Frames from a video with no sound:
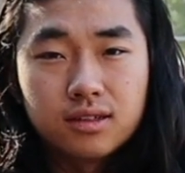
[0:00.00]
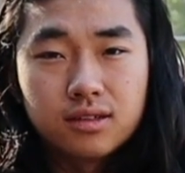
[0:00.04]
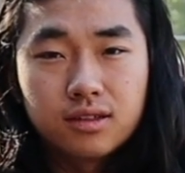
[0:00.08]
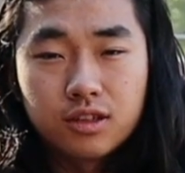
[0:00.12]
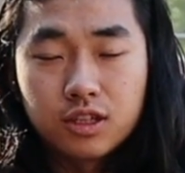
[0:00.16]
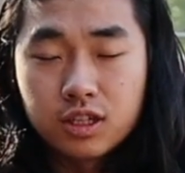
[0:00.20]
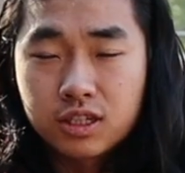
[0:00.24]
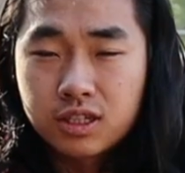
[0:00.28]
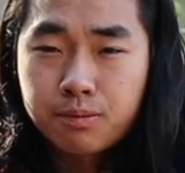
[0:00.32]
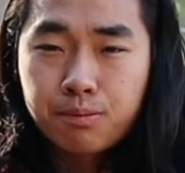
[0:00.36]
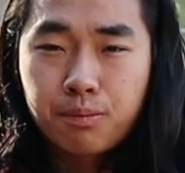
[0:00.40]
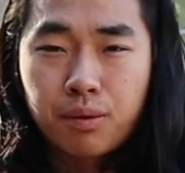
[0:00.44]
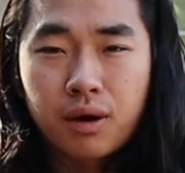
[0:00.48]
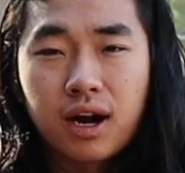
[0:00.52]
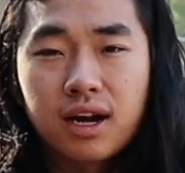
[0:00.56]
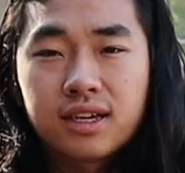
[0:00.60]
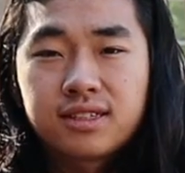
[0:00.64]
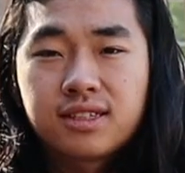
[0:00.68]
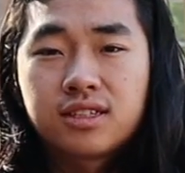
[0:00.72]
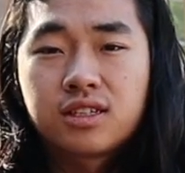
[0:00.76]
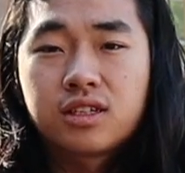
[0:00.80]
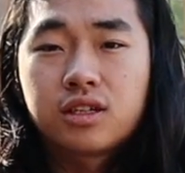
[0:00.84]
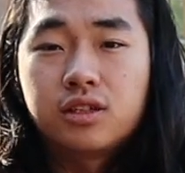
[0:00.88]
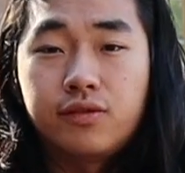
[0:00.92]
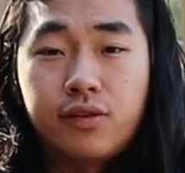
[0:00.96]
this
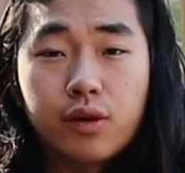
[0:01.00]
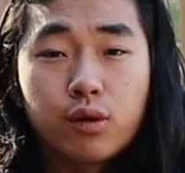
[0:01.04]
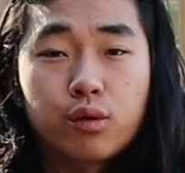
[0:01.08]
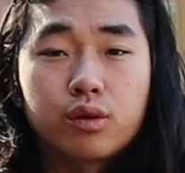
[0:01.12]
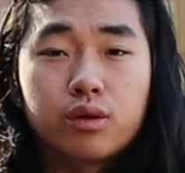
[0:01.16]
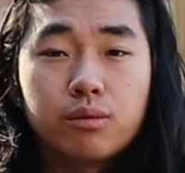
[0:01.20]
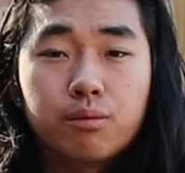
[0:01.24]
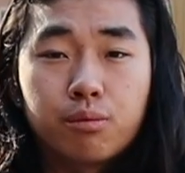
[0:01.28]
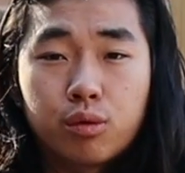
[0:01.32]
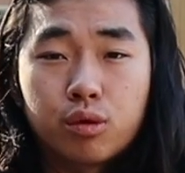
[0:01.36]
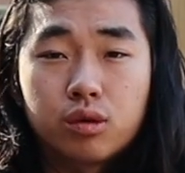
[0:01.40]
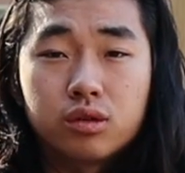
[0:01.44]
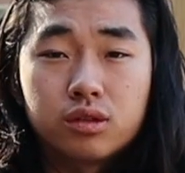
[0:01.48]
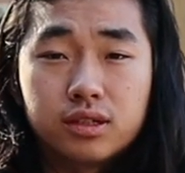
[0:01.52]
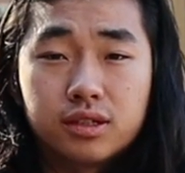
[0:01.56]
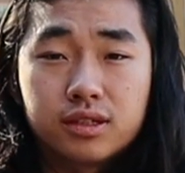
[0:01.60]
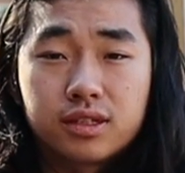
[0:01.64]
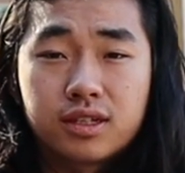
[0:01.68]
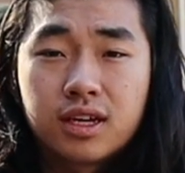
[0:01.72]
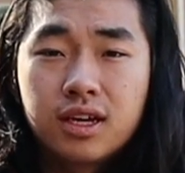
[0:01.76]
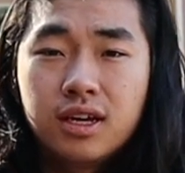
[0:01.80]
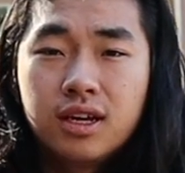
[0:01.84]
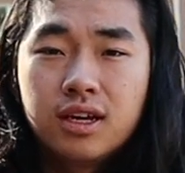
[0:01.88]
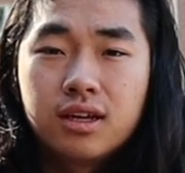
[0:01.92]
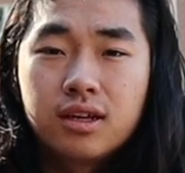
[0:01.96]
process is very
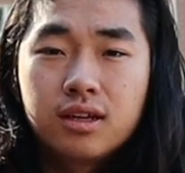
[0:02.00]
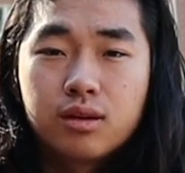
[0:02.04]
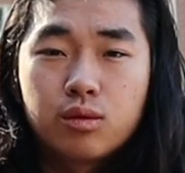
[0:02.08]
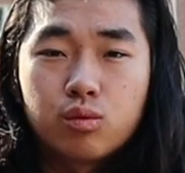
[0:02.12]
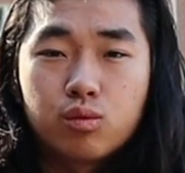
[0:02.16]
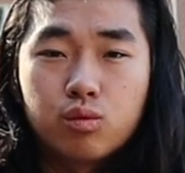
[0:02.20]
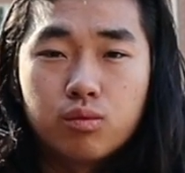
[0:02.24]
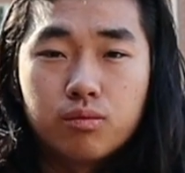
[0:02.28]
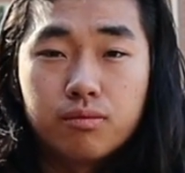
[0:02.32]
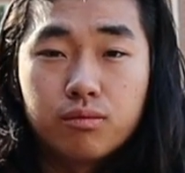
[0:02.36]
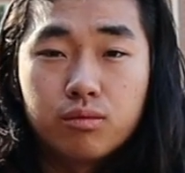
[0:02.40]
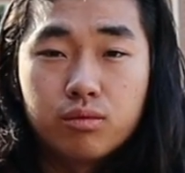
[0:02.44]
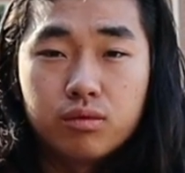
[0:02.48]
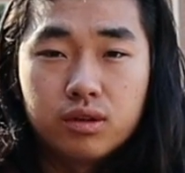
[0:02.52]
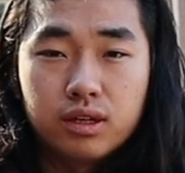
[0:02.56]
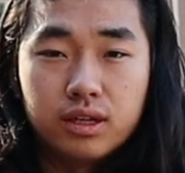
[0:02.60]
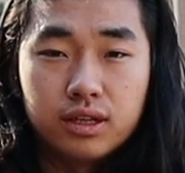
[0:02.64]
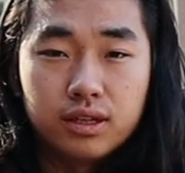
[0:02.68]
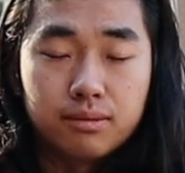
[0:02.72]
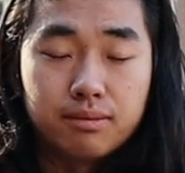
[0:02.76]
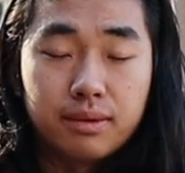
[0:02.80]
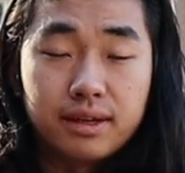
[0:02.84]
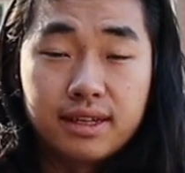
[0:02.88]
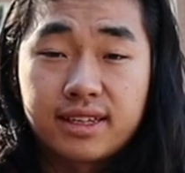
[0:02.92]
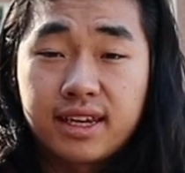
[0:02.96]
important
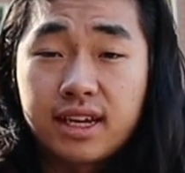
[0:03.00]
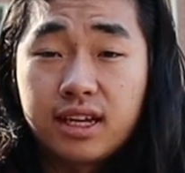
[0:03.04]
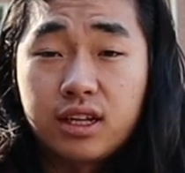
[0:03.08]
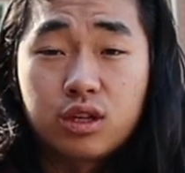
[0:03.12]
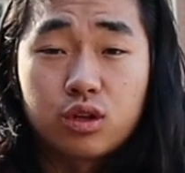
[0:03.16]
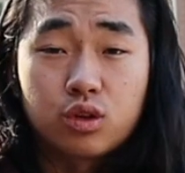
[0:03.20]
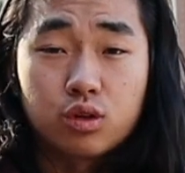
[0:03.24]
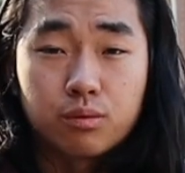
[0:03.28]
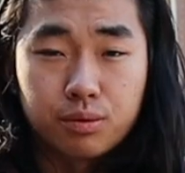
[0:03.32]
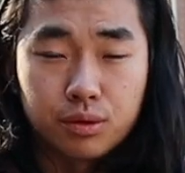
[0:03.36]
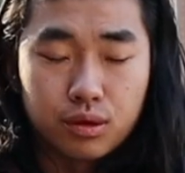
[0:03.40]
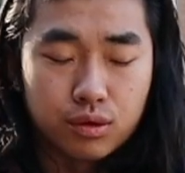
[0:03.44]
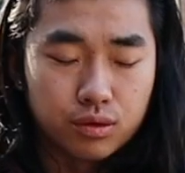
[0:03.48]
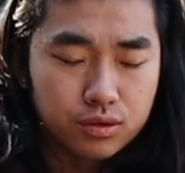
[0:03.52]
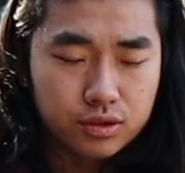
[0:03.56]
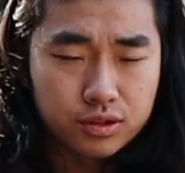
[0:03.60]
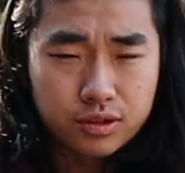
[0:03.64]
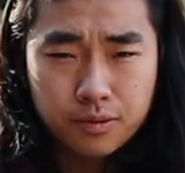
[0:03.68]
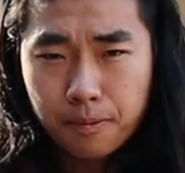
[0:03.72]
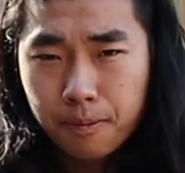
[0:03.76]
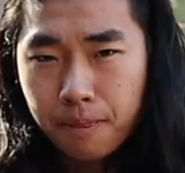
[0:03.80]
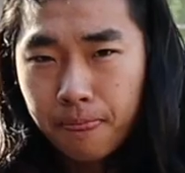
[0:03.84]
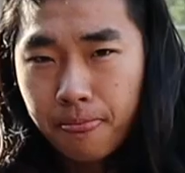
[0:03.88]
in maintaining your boots.